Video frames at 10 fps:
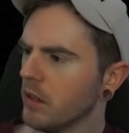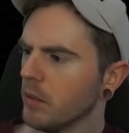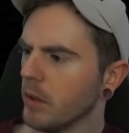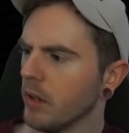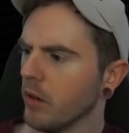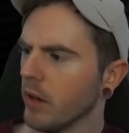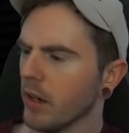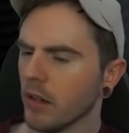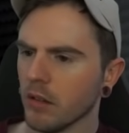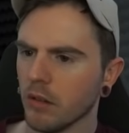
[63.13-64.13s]
That's a bit
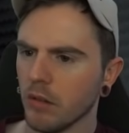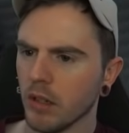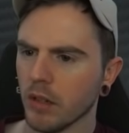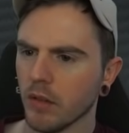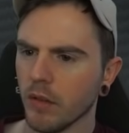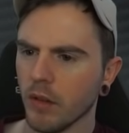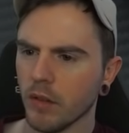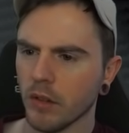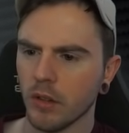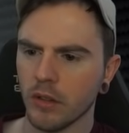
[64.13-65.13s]
annoying. That's a really good flop
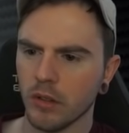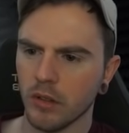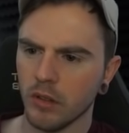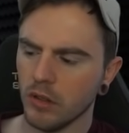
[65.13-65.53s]
for us.